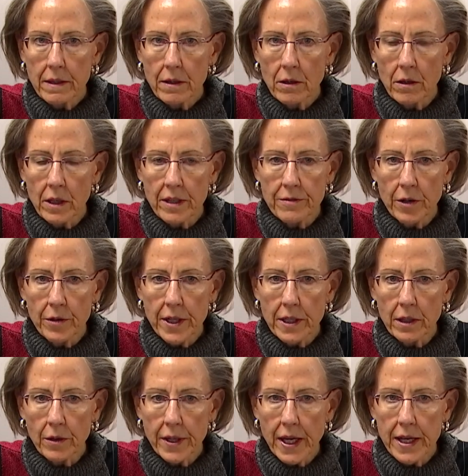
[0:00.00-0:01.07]
early voting
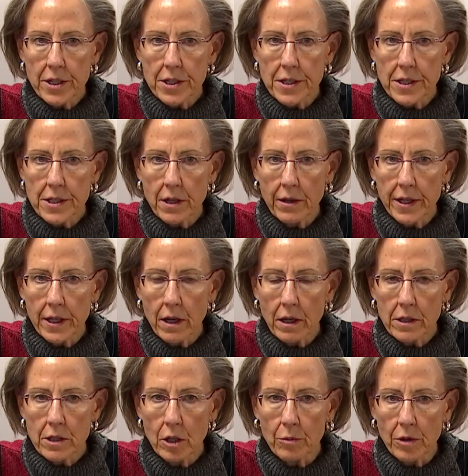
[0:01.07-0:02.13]
locations starting
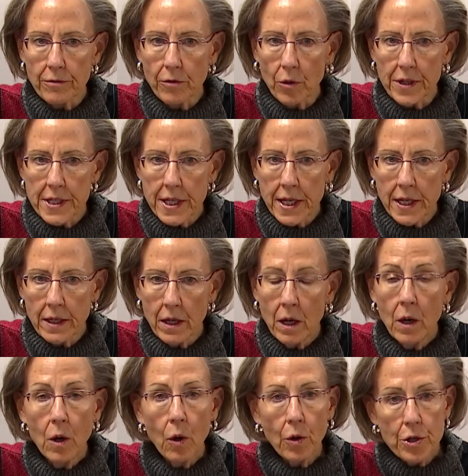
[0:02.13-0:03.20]
October 14,
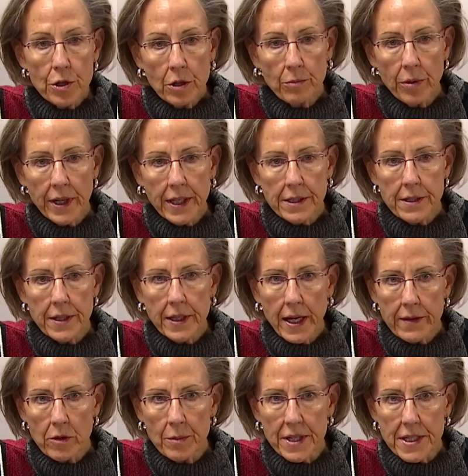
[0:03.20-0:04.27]
or you can bring it to the
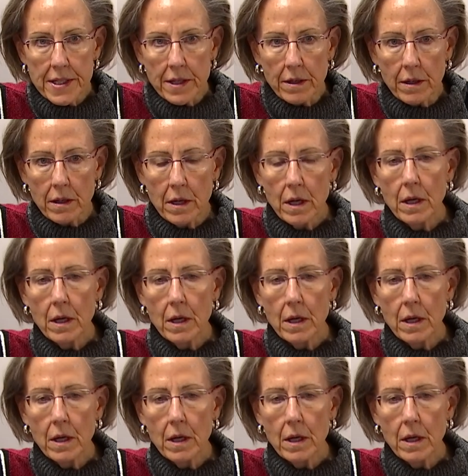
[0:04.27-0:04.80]
Government Center